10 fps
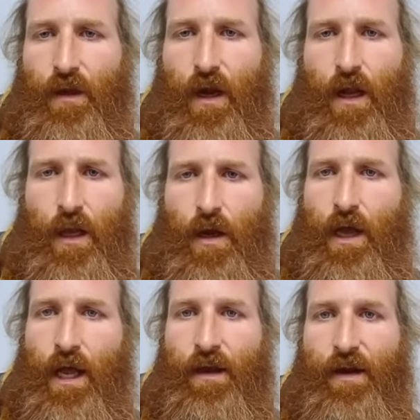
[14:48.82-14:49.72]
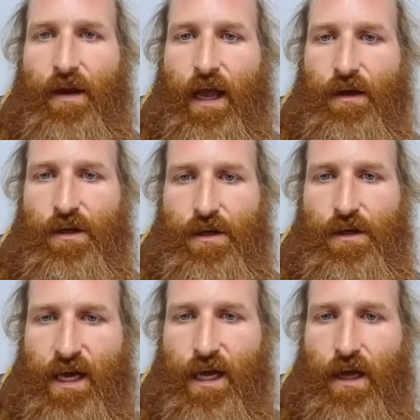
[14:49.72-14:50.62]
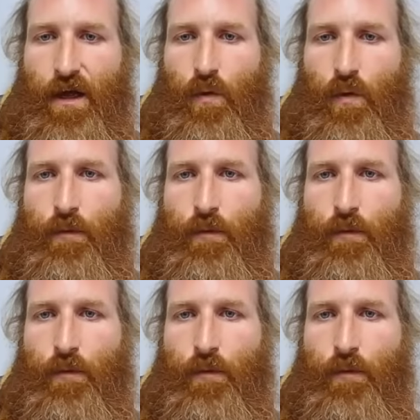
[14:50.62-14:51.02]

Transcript: Go ahead and use that. We will make